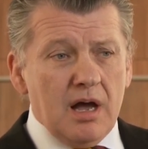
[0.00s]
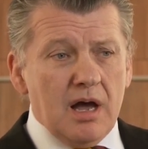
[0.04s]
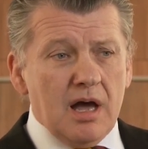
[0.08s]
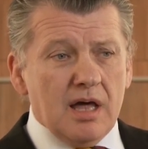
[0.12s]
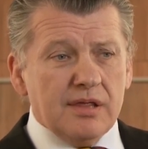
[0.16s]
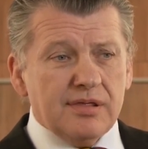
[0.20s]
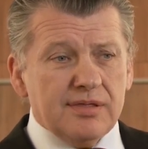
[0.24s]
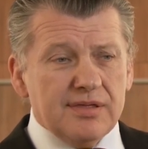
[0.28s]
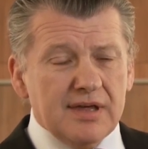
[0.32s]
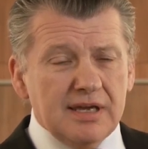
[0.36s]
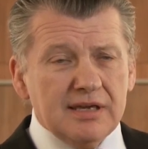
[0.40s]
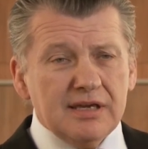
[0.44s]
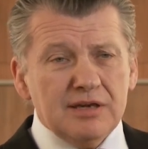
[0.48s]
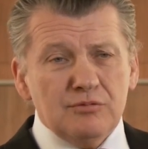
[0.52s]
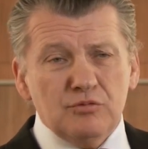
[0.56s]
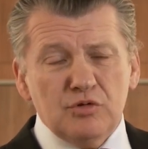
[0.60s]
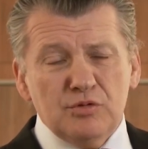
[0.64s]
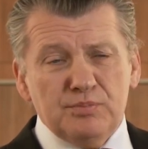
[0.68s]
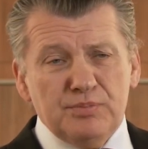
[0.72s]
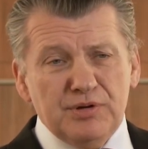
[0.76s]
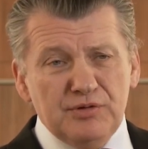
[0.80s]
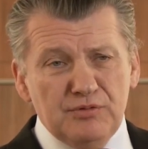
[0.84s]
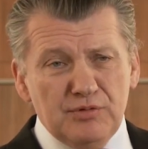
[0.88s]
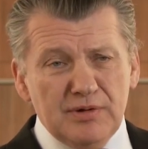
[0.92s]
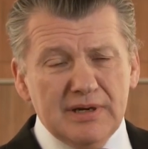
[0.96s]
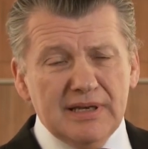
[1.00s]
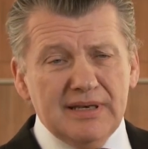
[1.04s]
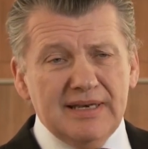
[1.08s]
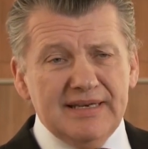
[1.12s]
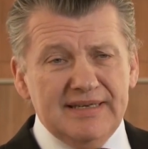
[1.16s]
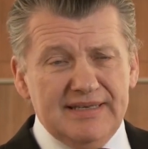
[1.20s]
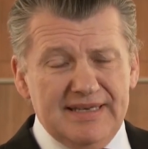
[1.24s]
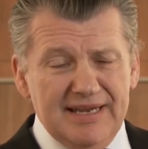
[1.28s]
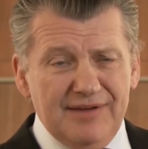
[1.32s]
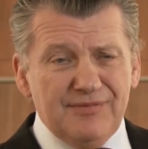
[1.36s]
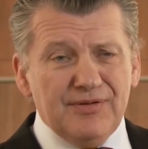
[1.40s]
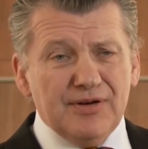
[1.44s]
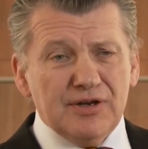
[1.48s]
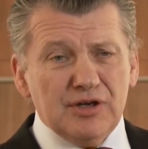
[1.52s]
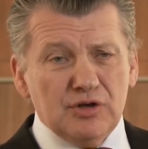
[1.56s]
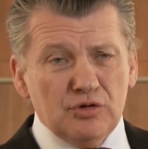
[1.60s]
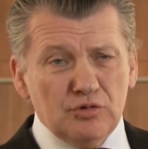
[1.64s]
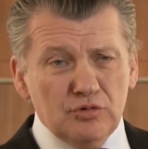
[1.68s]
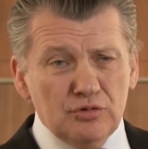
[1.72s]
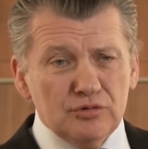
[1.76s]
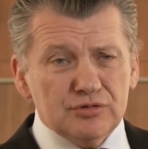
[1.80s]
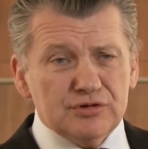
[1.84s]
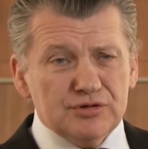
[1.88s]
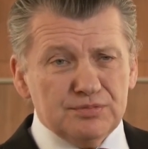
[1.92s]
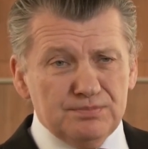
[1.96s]
I think it would be really
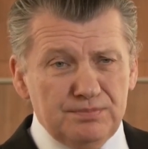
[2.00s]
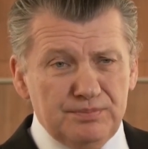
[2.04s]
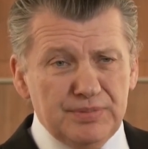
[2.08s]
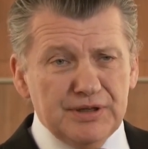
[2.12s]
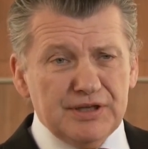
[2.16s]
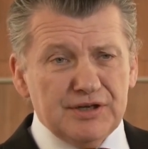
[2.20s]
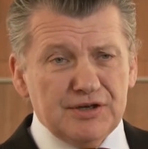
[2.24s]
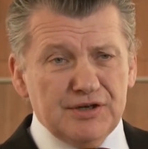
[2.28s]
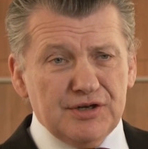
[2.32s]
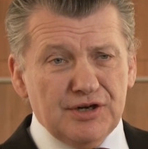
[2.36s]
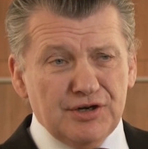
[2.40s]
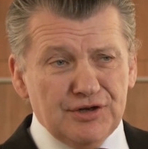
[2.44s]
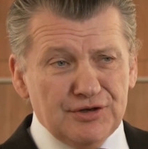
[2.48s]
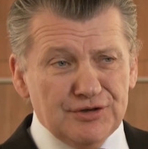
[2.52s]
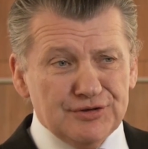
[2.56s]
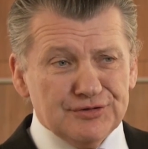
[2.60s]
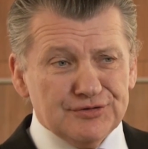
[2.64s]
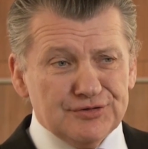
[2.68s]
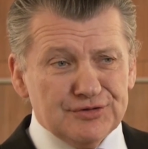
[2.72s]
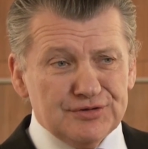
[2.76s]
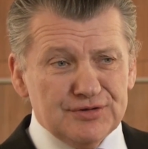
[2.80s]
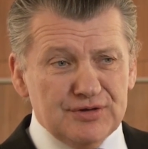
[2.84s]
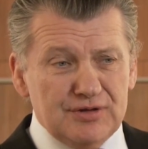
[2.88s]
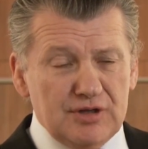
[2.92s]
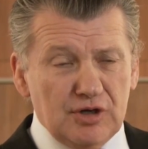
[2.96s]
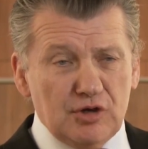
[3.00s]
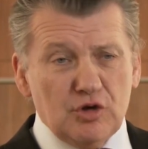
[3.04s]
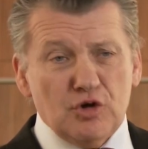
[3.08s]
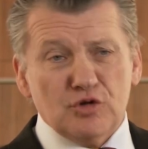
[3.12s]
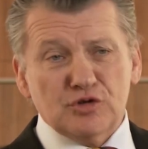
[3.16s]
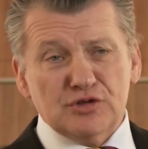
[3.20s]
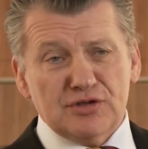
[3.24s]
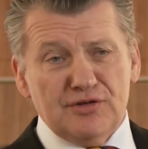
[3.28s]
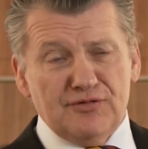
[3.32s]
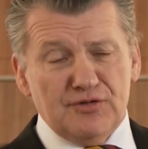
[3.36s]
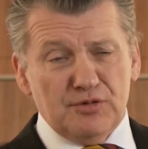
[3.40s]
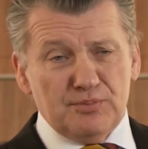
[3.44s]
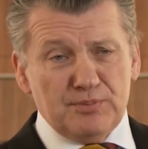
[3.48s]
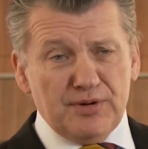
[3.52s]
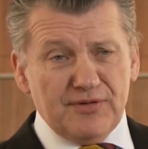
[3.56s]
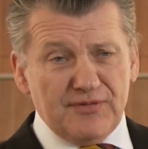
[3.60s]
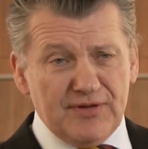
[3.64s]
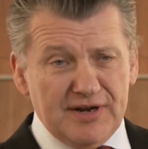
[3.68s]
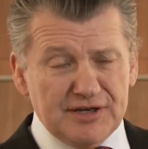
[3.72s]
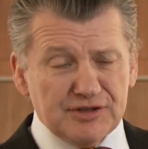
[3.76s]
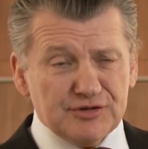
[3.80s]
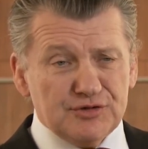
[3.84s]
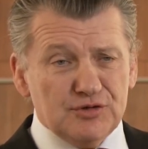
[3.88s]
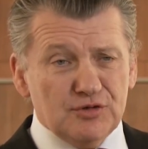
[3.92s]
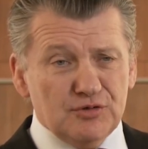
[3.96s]
difficult, because the cost of a
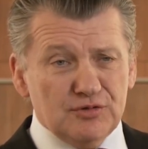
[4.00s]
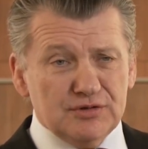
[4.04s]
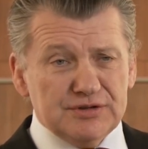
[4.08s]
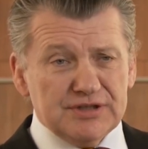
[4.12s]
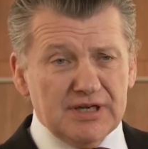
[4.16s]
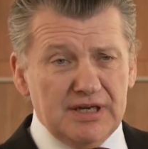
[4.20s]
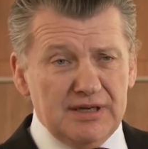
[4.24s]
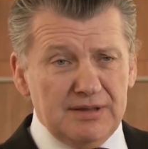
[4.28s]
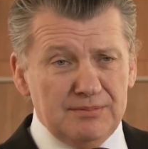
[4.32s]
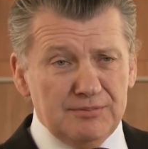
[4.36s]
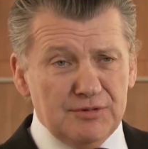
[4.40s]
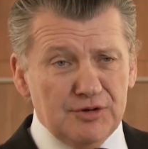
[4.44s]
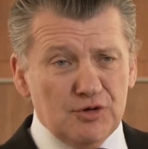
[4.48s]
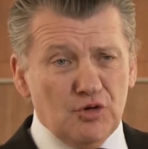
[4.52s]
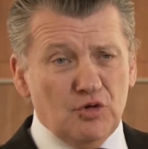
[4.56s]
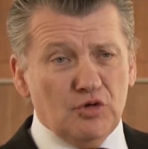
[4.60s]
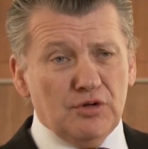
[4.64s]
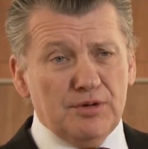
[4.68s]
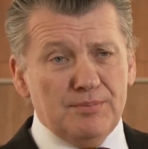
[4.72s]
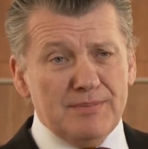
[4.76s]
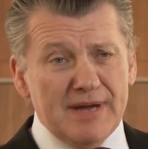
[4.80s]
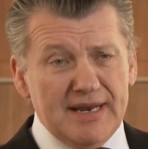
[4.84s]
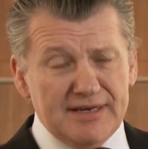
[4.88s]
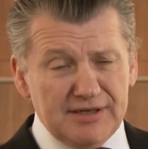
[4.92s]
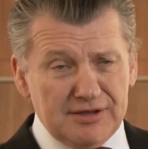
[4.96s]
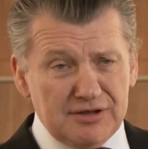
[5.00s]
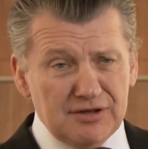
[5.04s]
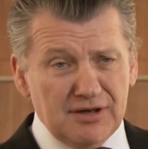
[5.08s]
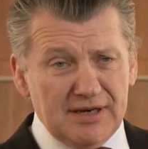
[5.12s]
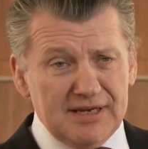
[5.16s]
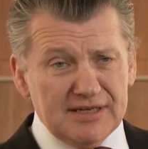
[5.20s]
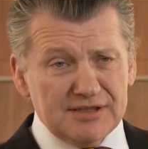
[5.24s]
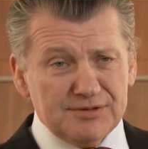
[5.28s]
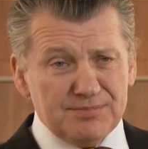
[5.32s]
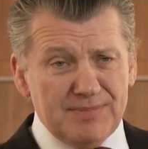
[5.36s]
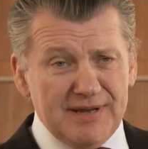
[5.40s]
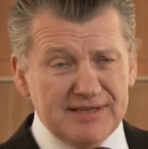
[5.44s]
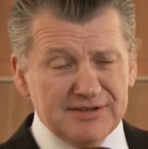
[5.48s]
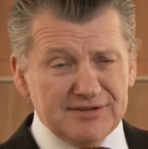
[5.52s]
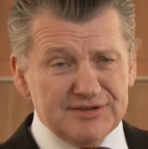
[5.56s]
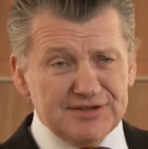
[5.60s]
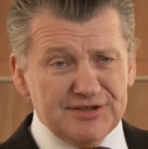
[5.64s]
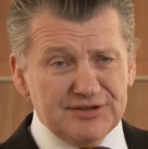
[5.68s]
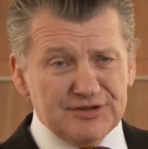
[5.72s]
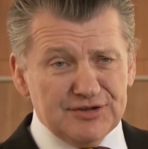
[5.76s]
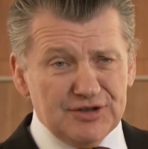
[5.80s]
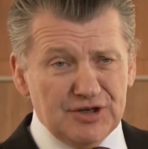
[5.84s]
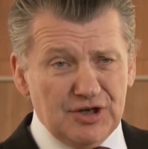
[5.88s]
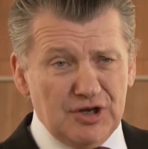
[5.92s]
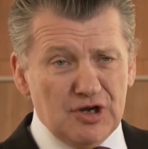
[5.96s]
professional team and all the medical
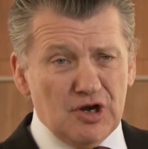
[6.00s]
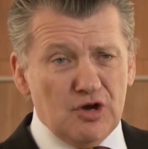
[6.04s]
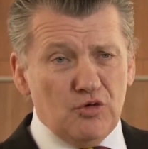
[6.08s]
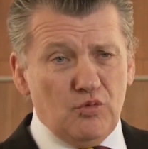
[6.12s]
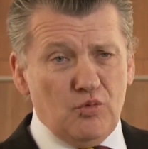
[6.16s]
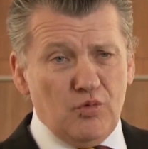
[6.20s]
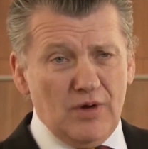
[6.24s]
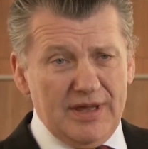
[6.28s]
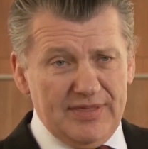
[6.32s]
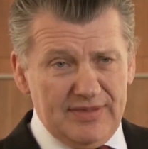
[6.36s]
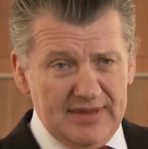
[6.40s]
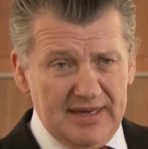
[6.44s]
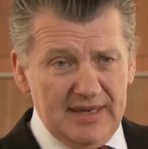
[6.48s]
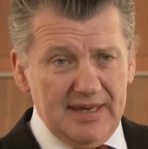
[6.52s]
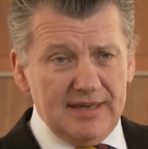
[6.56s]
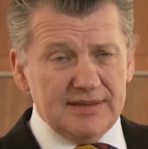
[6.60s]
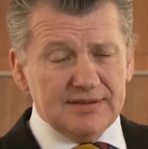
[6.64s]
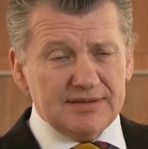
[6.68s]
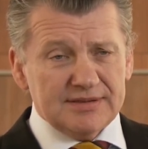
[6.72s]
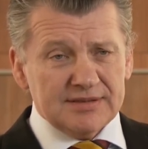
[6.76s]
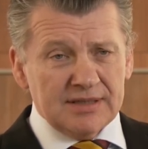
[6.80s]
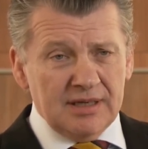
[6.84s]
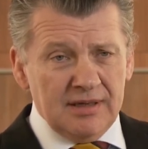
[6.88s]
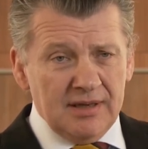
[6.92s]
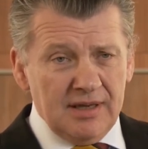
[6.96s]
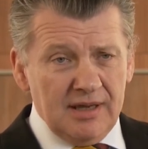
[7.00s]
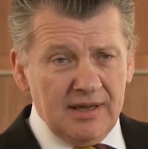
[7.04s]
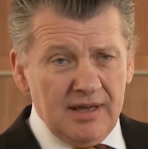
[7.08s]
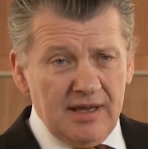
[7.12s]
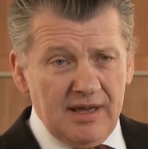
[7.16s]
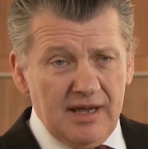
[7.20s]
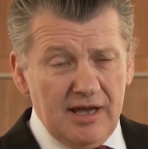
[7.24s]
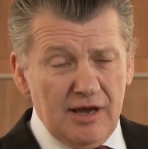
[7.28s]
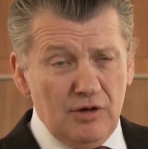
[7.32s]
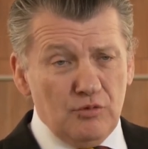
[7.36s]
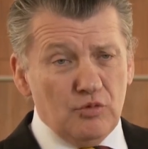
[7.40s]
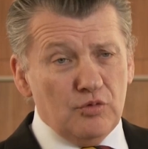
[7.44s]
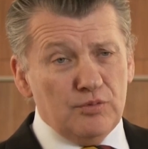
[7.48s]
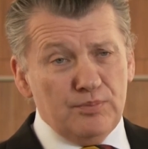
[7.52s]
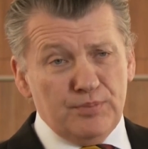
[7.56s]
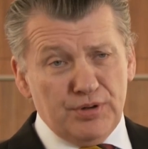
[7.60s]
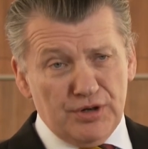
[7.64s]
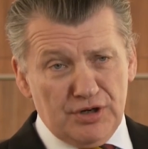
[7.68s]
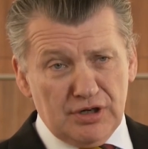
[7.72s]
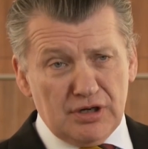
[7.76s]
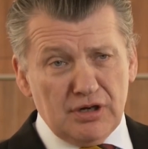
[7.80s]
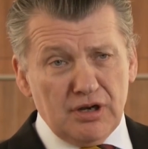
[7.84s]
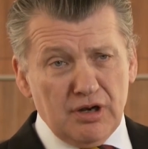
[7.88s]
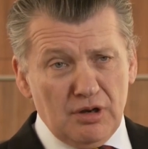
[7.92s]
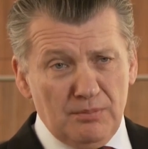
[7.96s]
expenses that go with it, it would
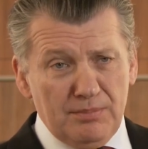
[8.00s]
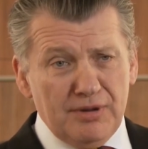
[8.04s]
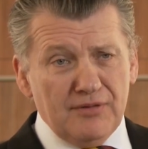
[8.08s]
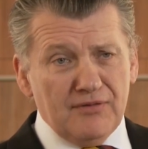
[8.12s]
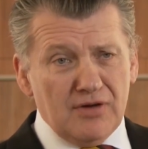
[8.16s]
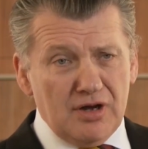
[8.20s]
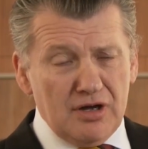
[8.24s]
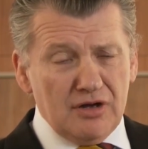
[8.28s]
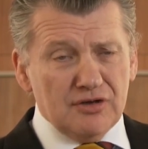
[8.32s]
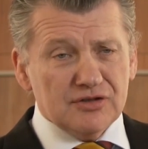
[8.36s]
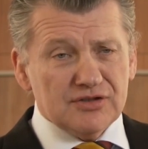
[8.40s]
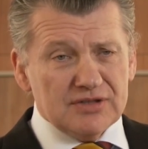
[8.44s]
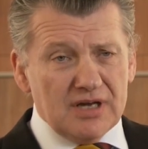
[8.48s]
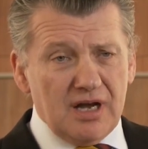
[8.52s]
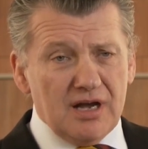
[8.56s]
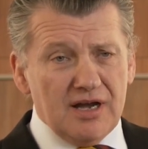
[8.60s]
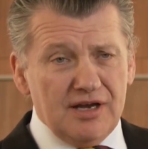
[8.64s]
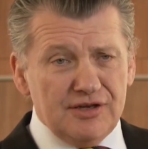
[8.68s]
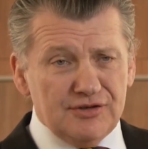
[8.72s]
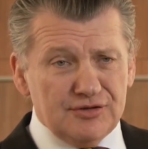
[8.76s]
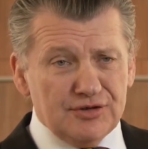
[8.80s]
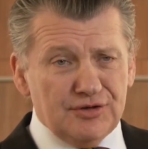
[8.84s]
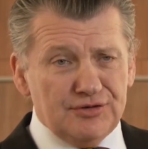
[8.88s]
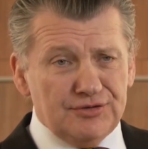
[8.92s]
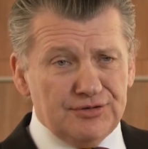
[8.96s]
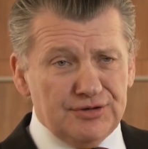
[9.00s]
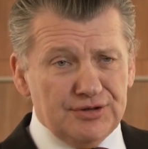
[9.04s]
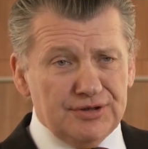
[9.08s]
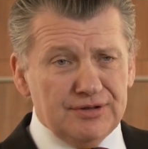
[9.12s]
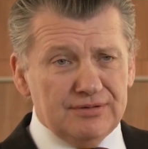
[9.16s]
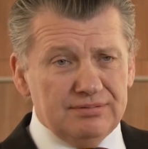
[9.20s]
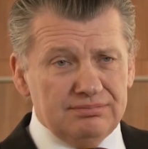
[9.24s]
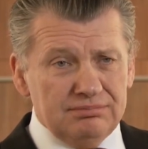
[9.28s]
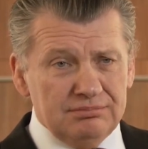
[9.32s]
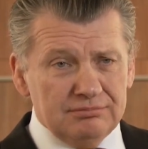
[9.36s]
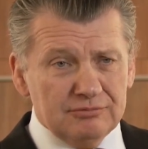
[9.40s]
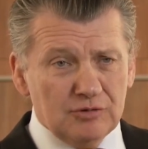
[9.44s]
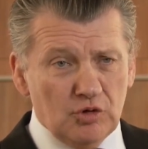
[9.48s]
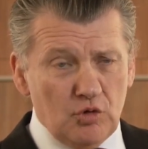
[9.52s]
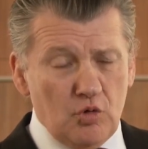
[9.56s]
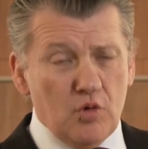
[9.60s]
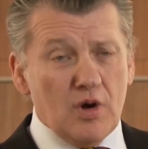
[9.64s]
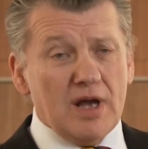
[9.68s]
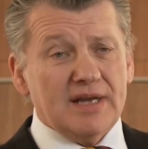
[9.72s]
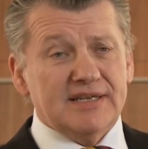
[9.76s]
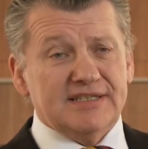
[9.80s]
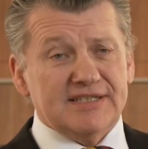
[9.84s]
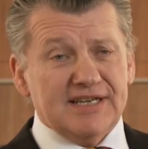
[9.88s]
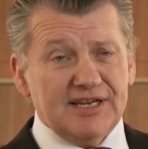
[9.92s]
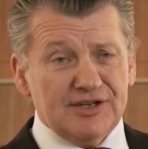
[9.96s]
put a club of our size under
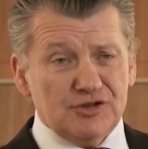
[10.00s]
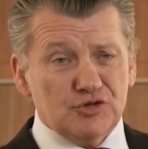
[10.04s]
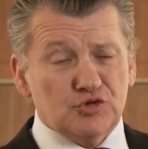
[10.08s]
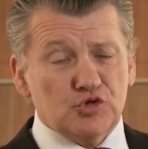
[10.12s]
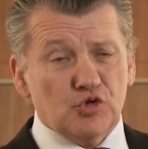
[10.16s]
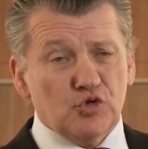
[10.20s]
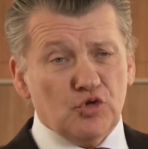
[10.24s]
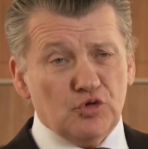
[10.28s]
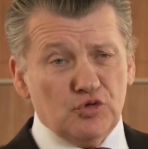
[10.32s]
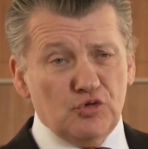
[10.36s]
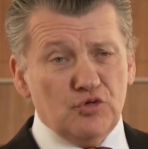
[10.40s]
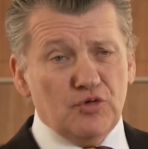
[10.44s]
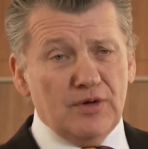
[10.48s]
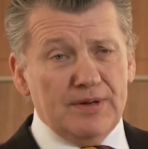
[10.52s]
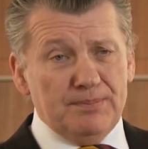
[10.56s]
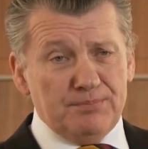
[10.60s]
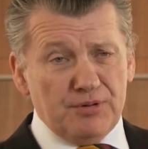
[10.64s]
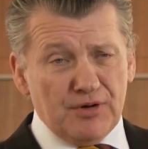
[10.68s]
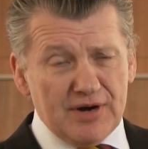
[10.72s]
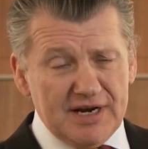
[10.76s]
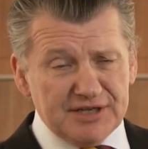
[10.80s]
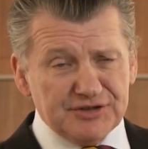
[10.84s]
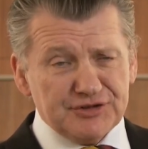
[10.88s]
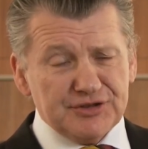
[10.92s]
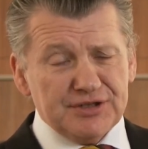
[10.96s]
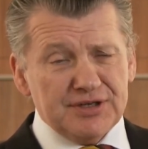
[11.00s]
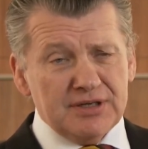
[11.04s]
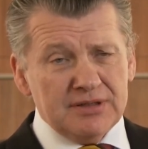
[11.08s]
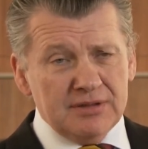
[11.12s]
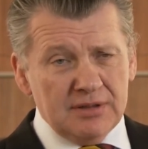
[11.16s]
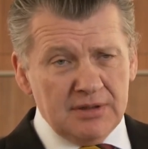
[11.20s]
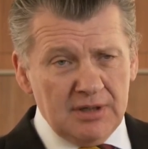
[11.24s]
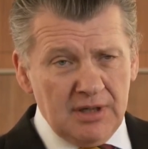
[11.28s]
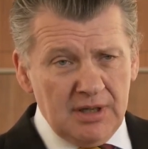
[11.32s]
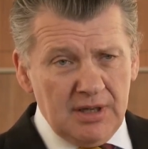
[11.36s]
quite extraordinary pressure.